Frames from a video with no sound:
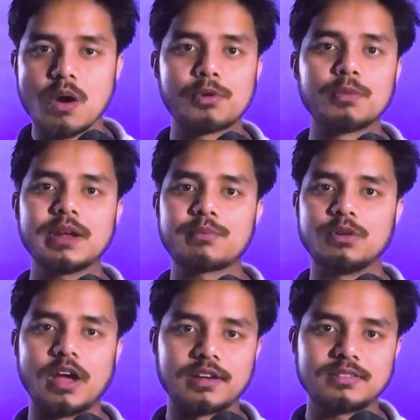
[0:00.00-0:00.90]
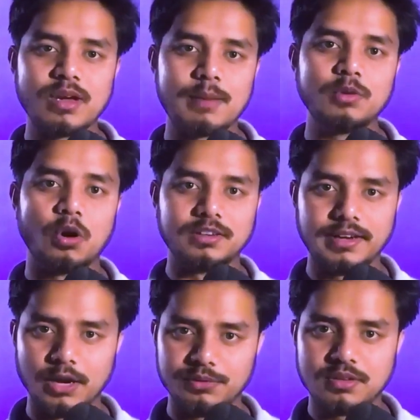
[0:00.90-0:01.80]
Promoting products you have not
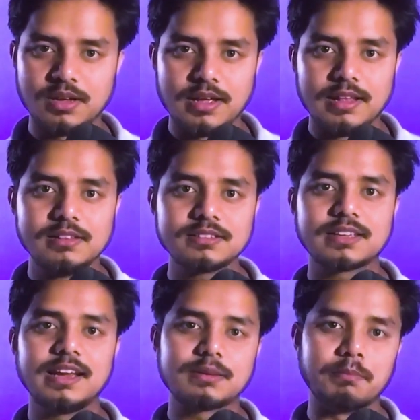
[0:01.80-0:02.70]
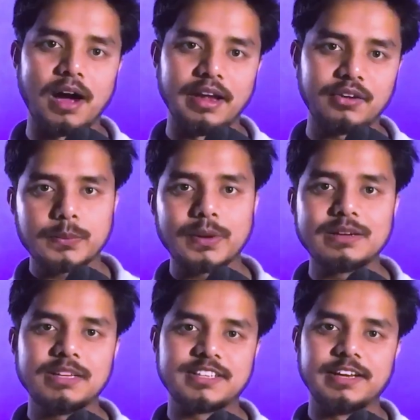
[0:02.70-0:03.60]
used. This killed my
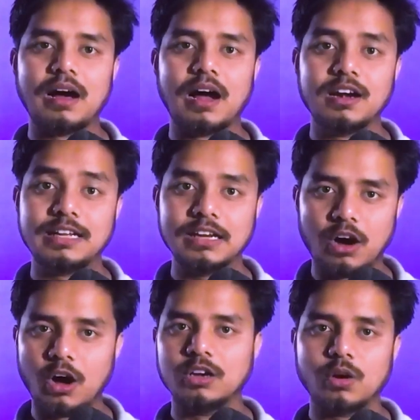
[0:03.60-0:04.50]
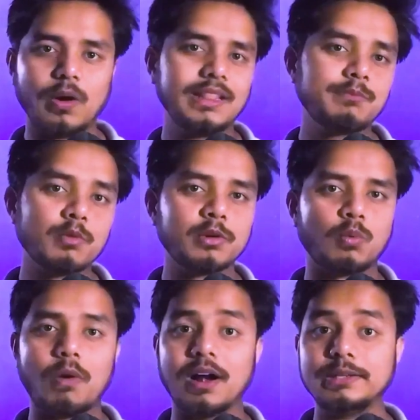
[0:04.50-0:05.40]
credibility early on. Only promote
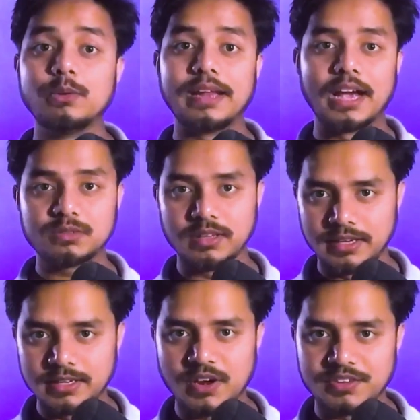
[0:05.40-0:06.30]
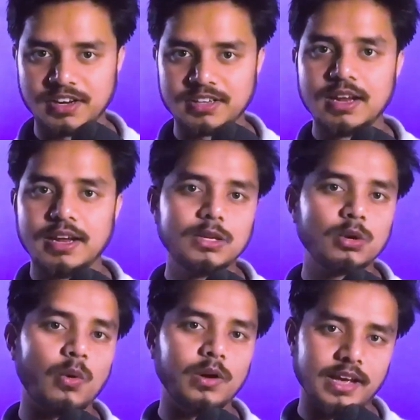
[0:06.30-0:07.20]
what you are actually trusted.
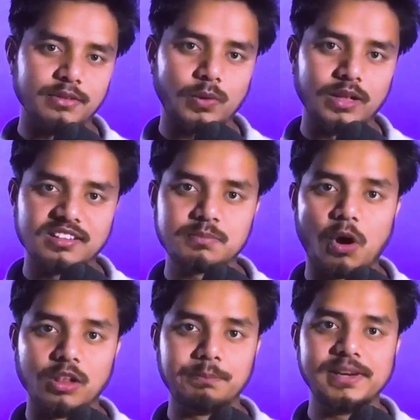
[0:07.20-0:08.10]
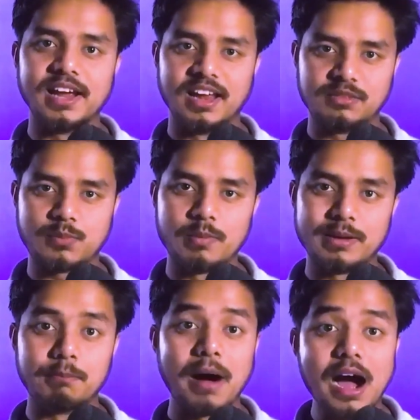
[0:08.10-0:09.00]
Your audience will smell BS from a
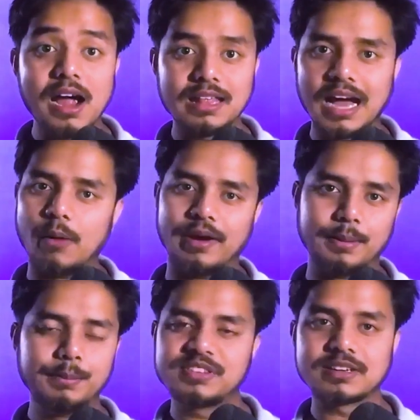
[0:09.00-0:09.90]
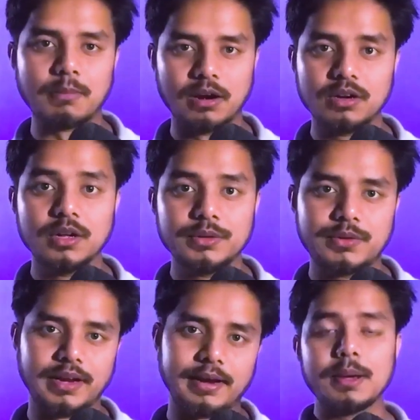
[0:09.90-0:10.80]
mile away. Mistake number
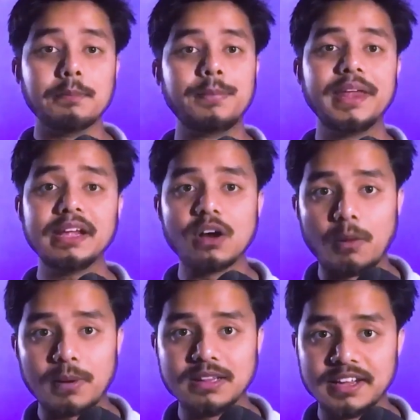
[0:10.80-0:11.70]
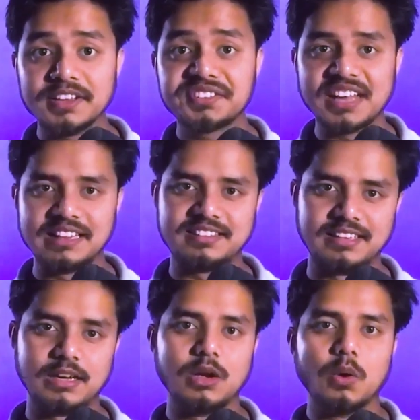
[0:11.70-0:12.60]
3. Being overly salesy.
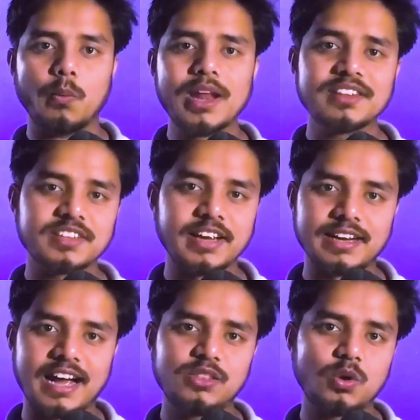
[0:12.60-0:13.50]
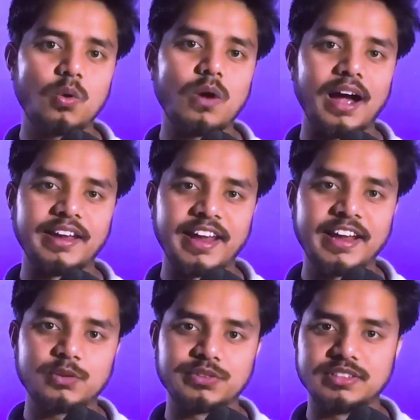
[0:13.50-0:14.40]
When I started, I
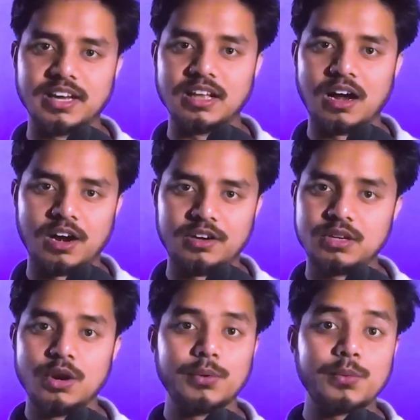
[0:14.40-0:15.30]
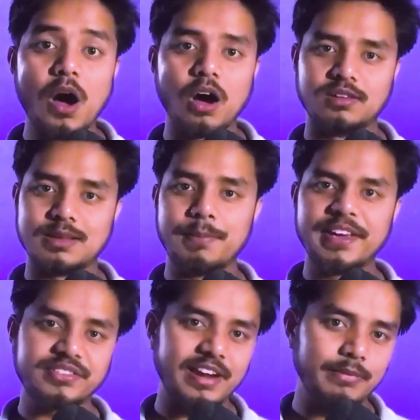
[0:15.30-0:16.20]
hate to sell, hurt, wrong. The
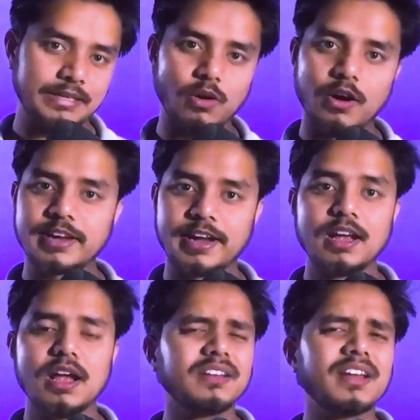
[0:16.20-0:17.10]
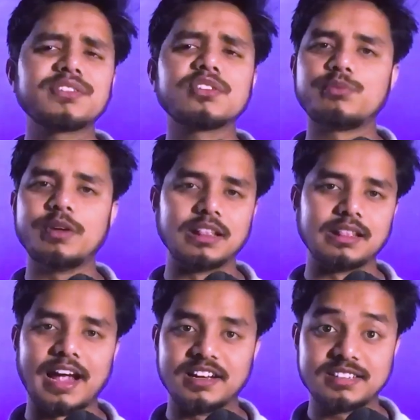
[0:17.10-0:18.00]
best affiliate content does not feel
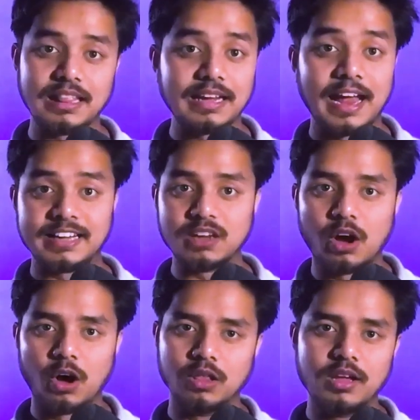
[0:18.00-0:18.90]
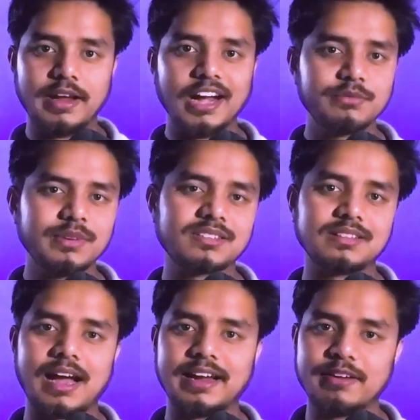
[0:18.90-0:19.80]
like selling at all. It feels
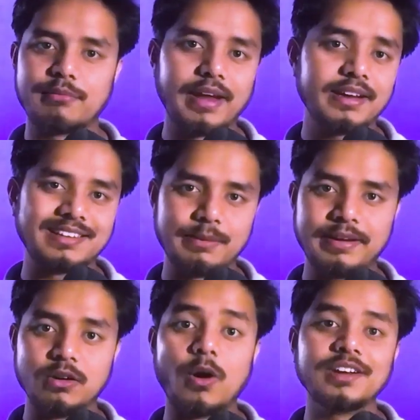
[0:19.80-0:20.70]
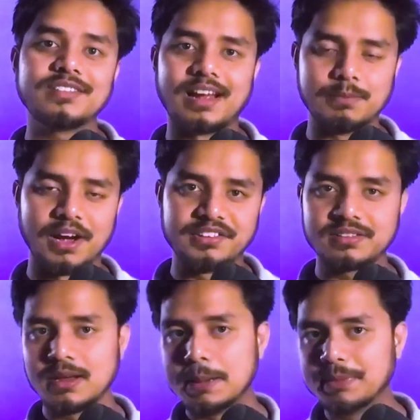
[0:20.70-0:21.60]
like a friend giving honest advice.
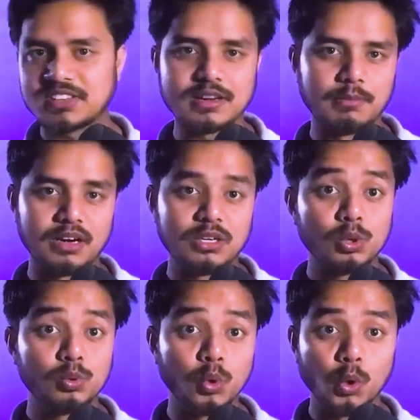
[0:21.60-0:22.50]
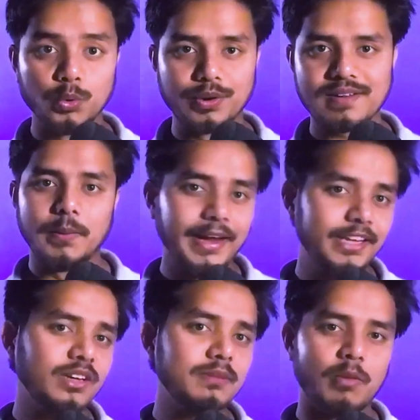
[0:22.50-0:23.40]
Mistake number 4.
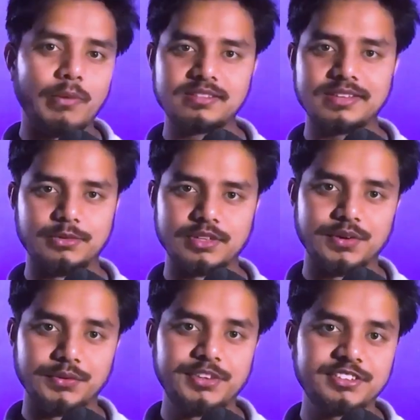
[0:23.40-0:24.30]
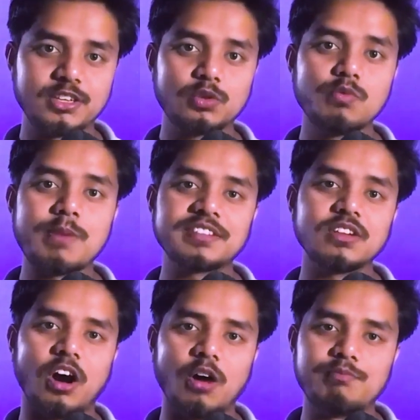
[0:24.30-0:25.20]
Ignoring mobile users. 62%
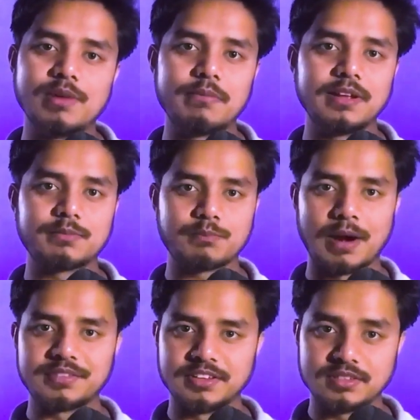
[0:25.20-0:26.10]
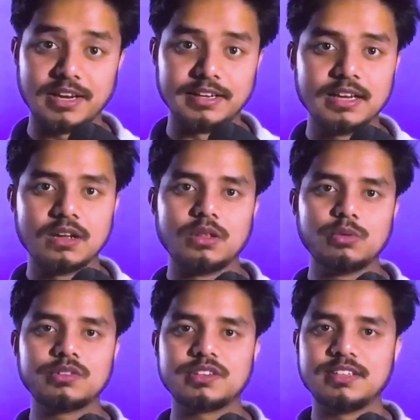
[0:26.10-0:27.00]
of affiliate purchases in
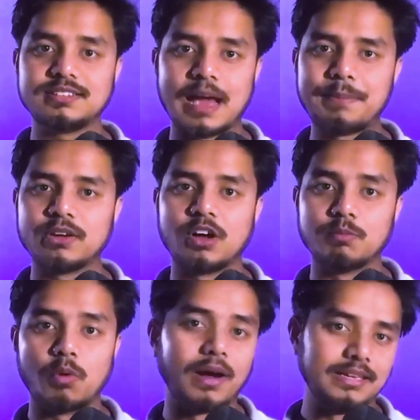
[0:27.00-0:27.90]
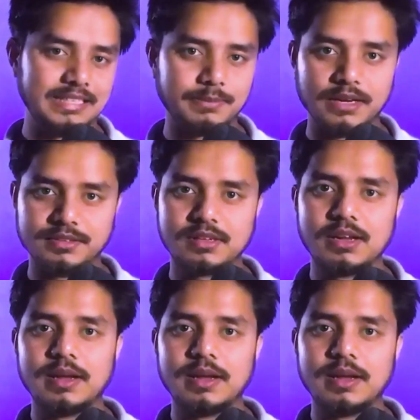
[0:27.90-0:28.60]
2026 happen on mobile device.